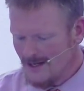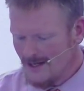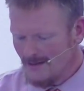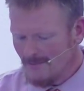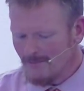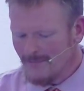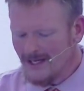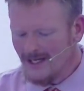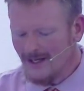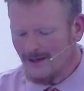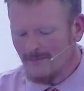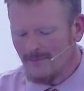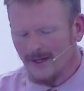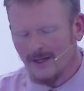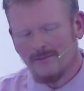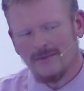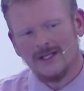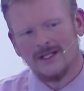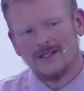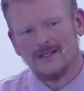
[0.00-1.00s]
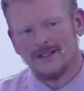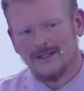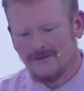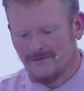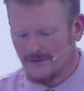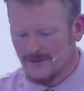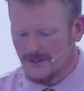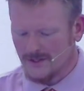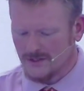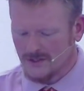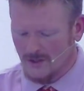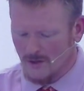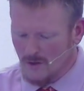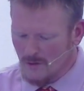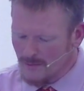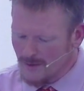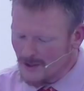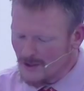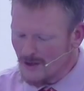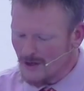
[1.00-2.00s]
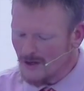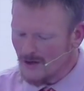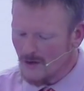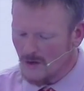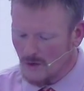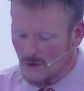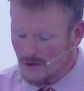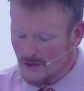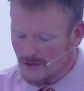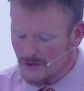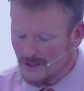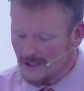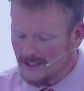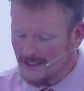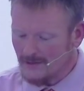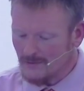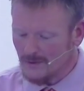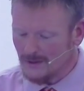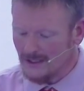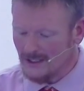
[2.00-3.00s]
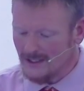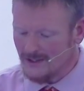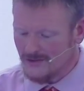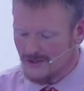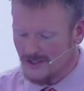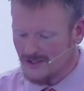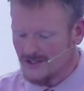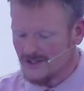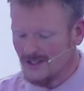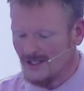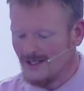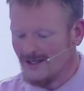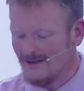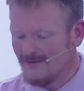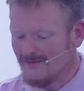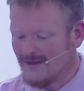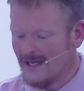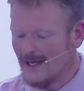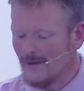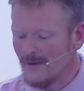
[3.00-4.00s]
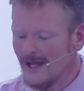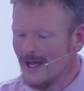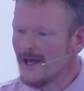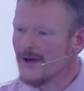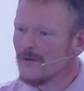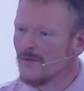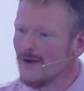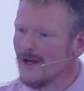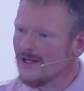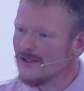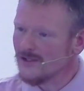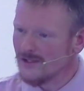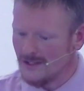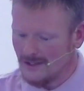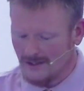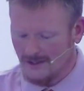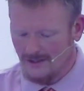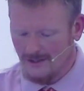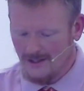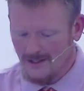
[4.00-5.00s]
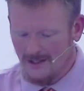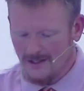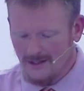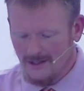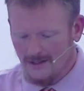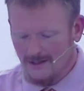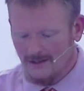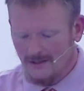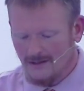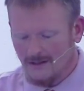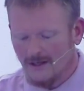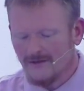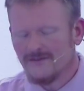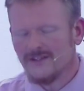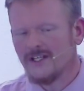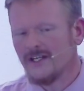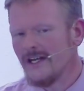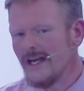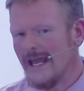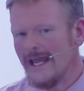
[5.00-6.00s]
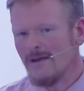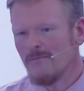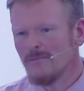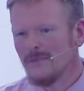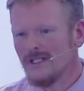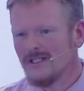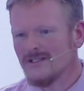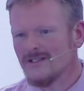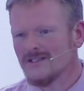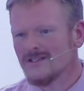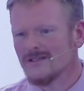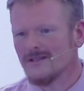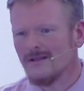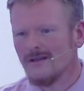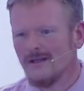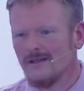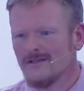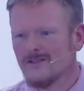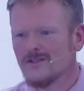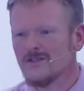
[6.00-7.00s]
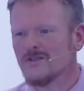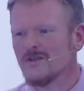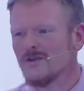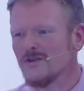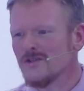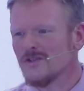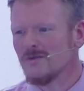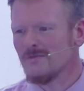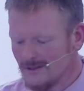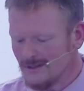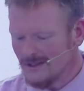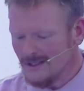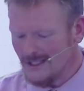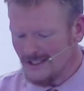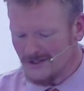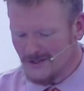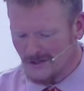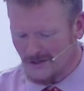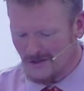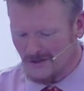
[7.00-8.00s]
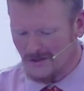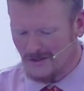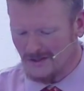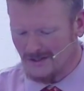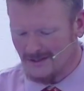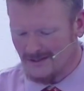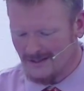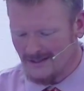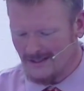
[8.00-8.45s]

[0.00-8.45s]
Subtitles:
meeting publicly for the sober, orderly, religious, and devout adoration of the nameless, unsearchable, eternal,